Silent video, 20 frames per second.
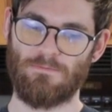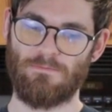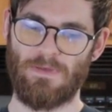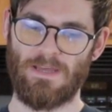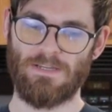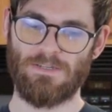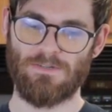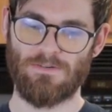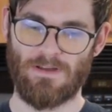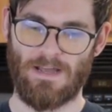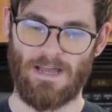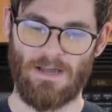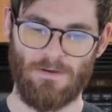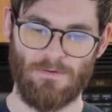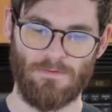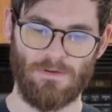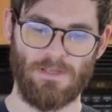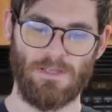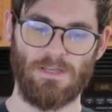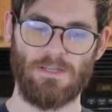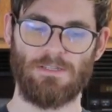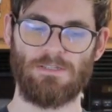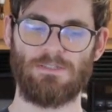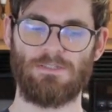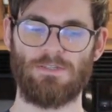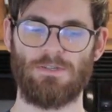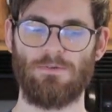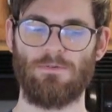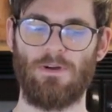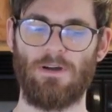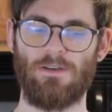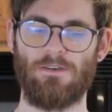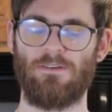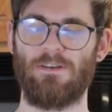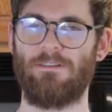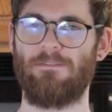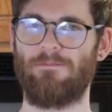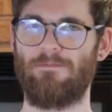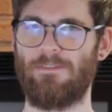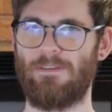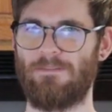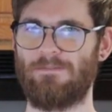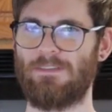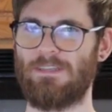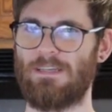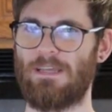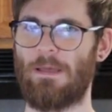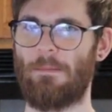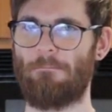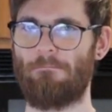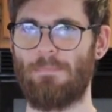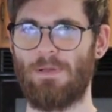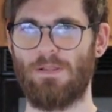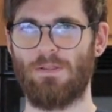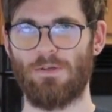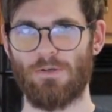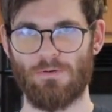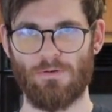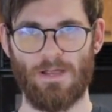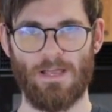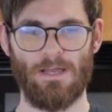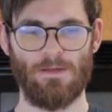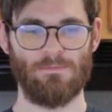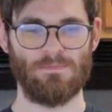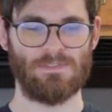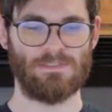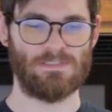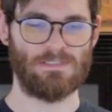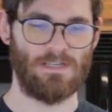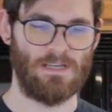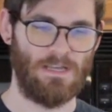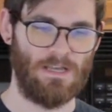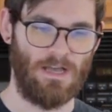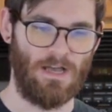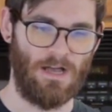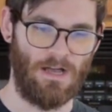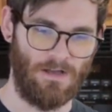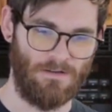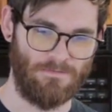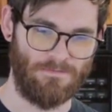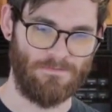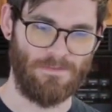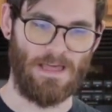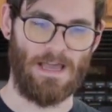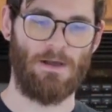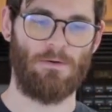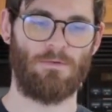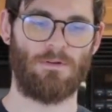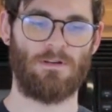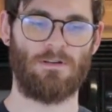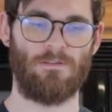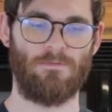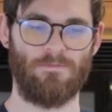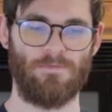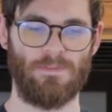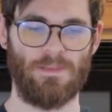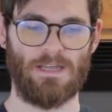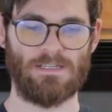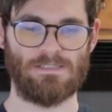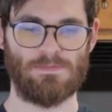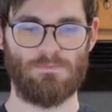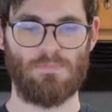measure out 250 milligrams of flour. That's